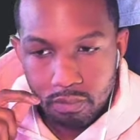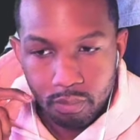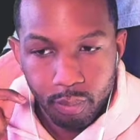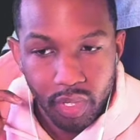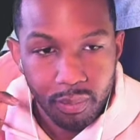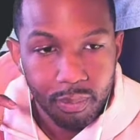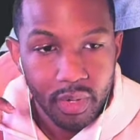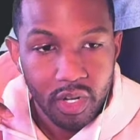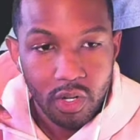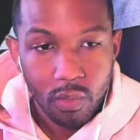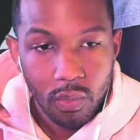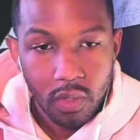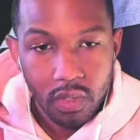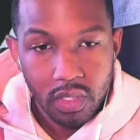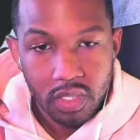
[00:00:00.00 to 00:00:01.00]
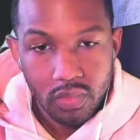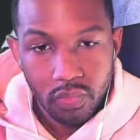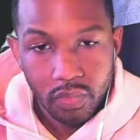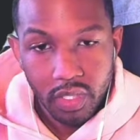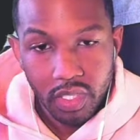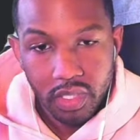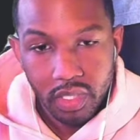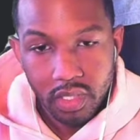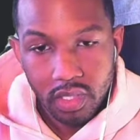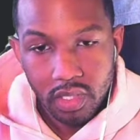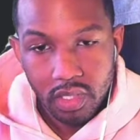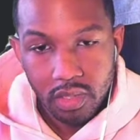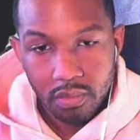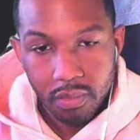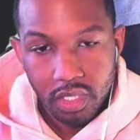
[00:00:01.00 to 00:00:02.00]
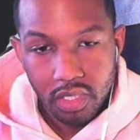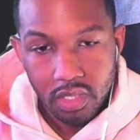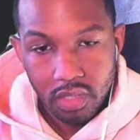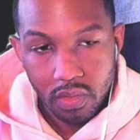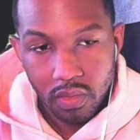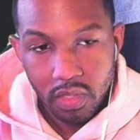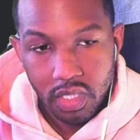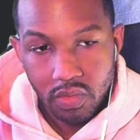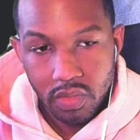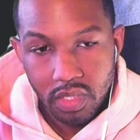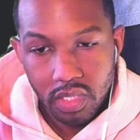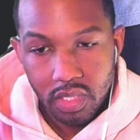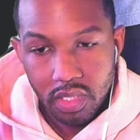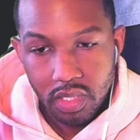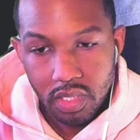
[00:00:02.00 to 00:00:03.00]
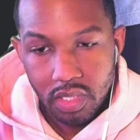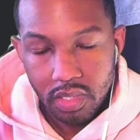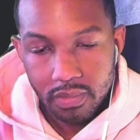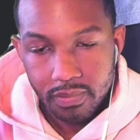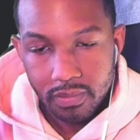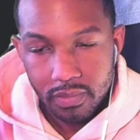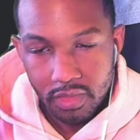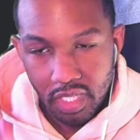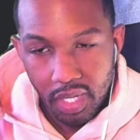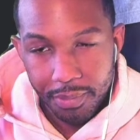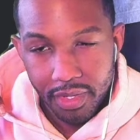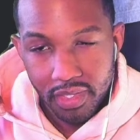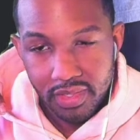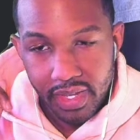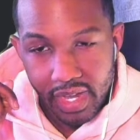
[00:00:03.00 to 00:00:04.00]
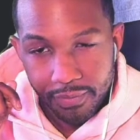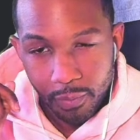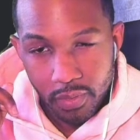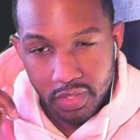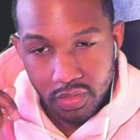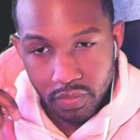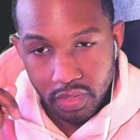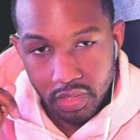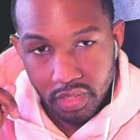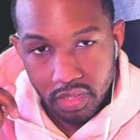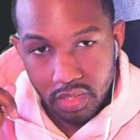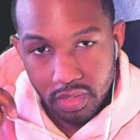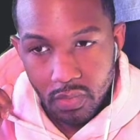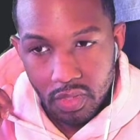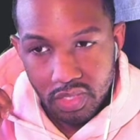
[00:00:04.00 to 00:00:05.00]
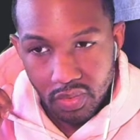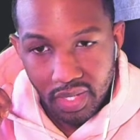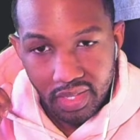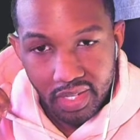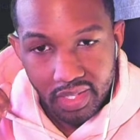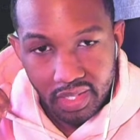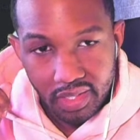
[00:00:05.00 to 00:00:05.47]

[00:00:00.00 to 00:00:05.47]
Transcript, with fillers: But Mirror Wall is really good. is really good. Goblin attack force is really good. So I like a